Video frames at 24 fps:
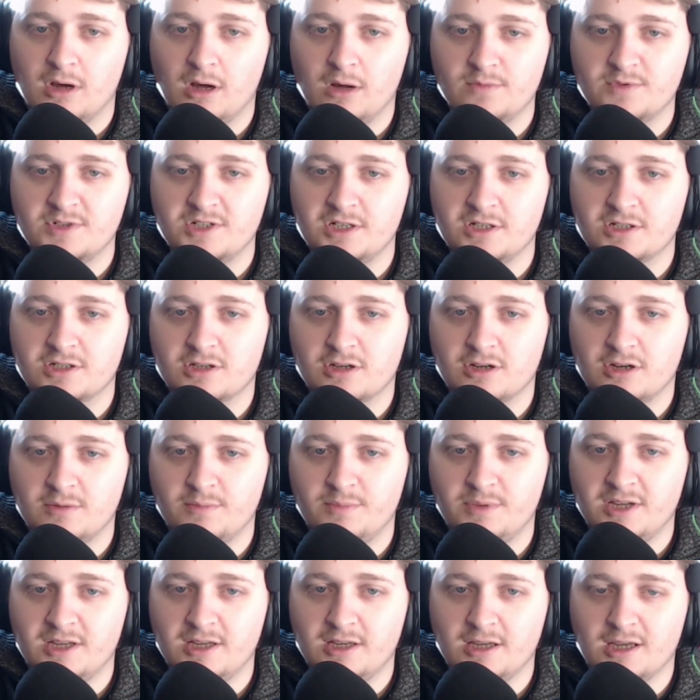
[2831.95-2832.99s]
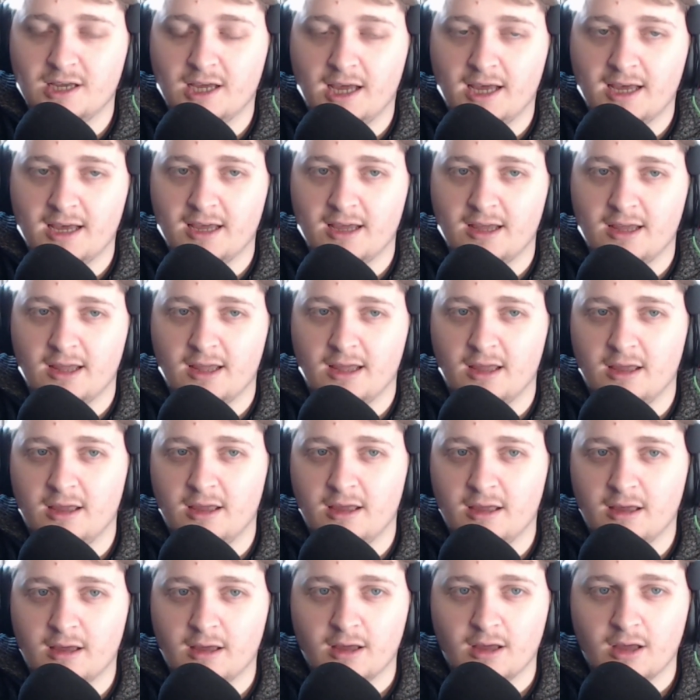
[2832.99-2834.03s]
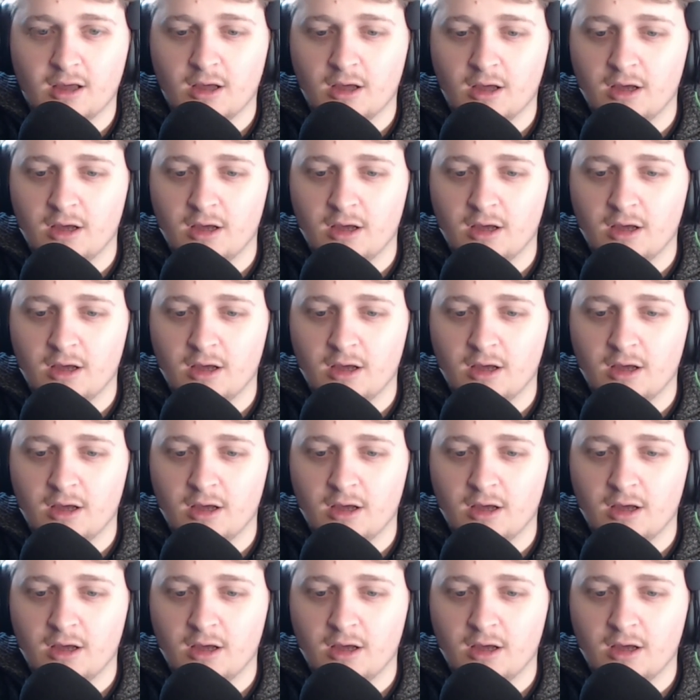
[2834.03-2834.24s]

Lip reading: Obviously, it's going to be a